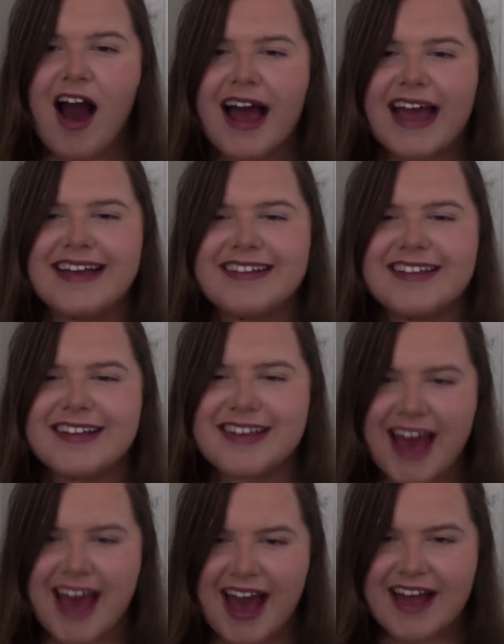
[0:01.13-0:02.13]
Guys,
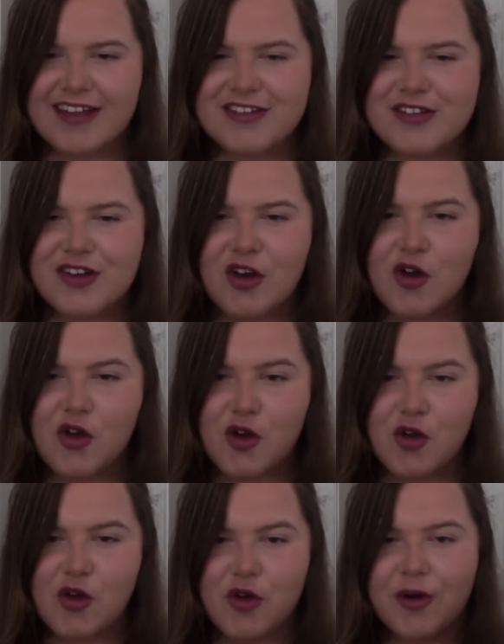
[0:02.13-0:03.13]
guess
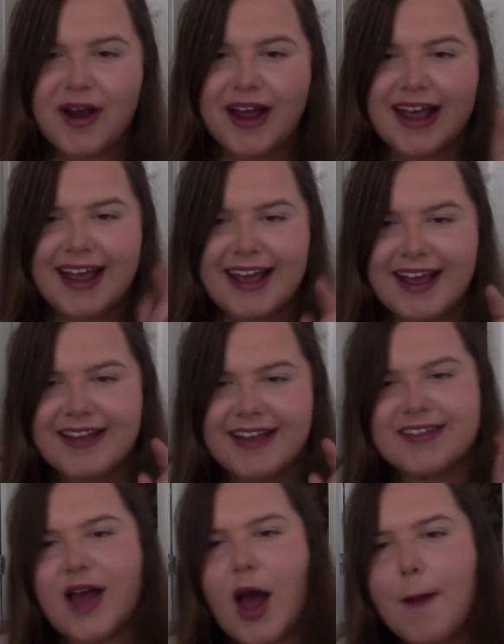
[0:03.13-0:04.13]
who
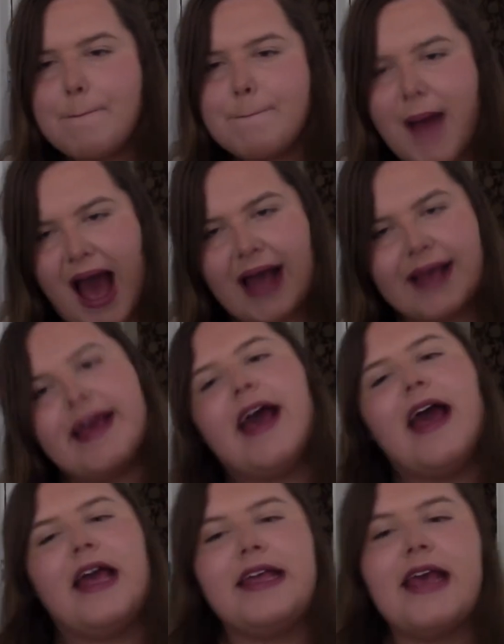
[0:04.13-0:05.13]
is back?
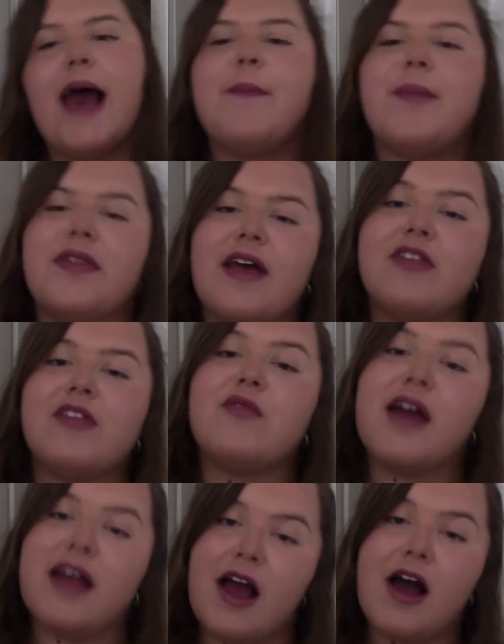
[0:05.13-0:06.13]
Yep, that's
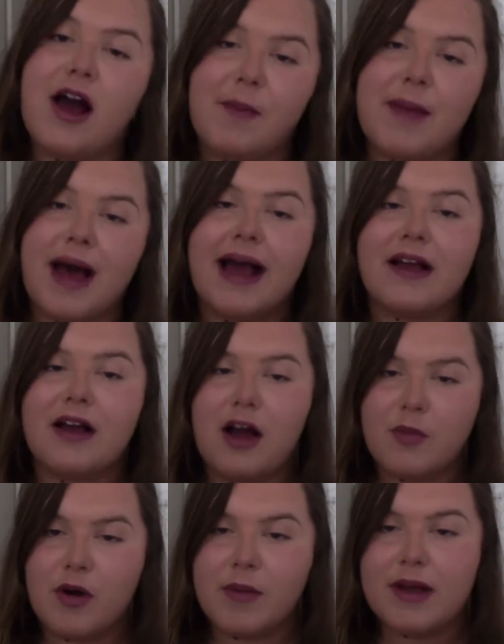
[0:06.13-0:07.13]
right, I'm back.
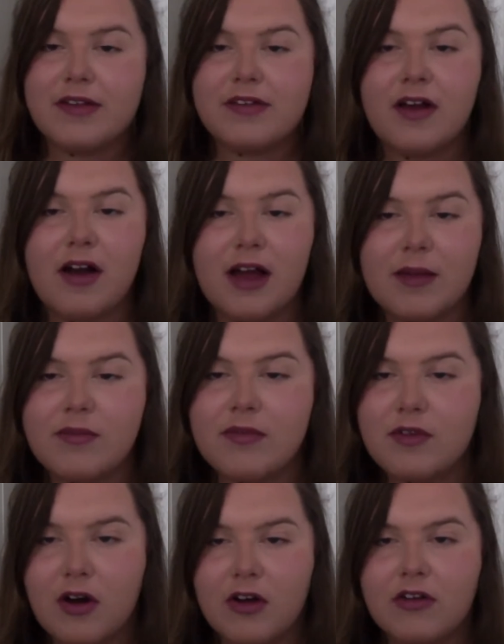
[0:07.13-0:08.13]
I promise
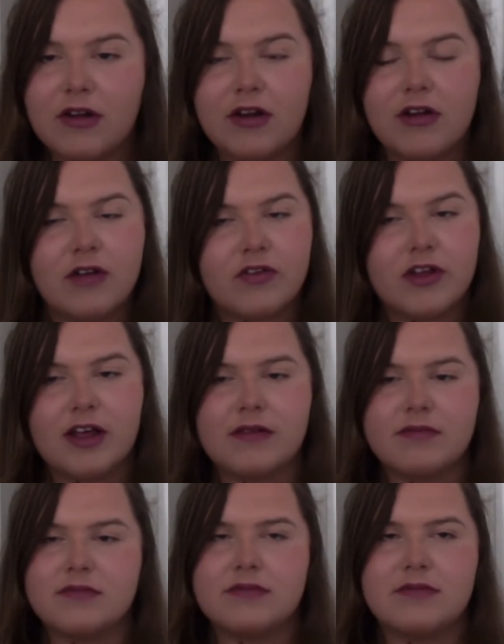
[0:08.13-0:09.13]
I'm not doing
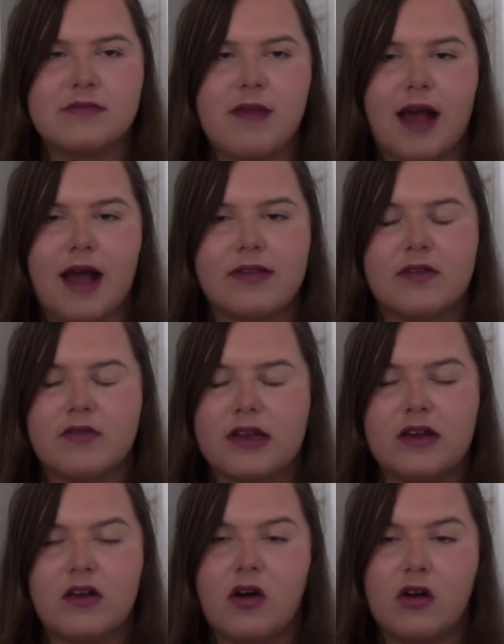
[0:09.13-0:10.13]
another
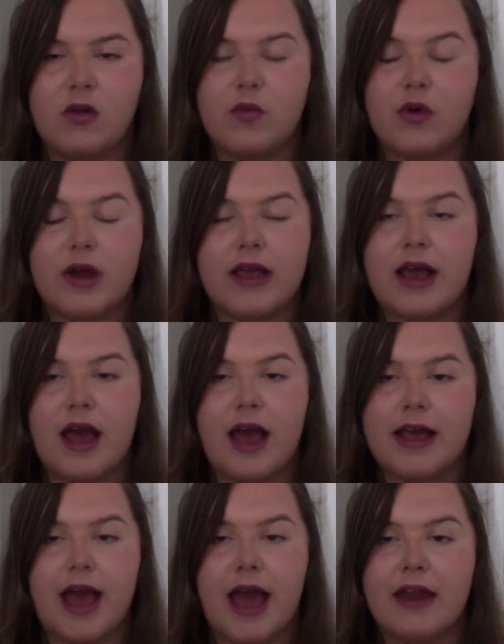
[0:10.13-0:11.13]
massively long break
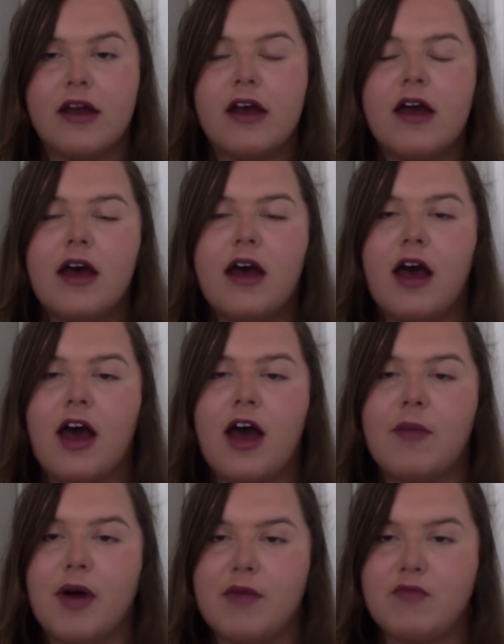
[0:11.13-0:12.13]
again.
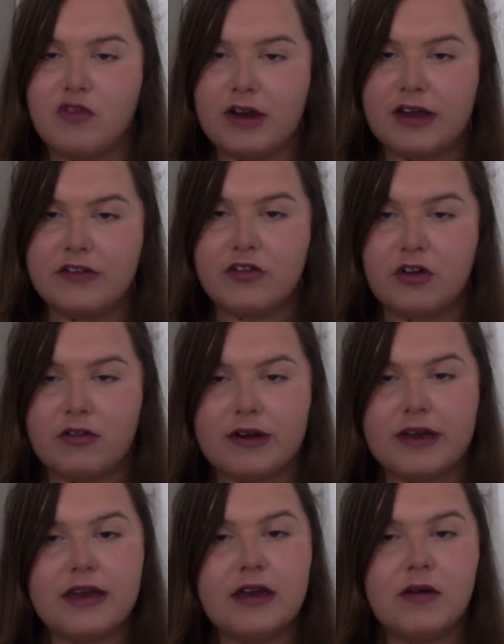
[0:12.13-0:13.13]
I'm really
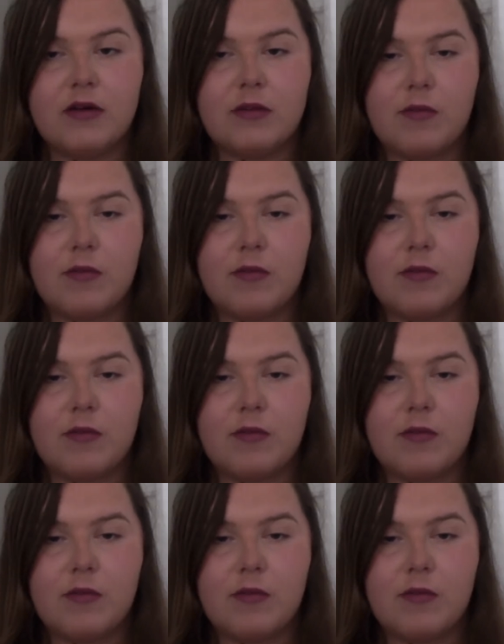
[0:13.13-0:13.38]
sorry.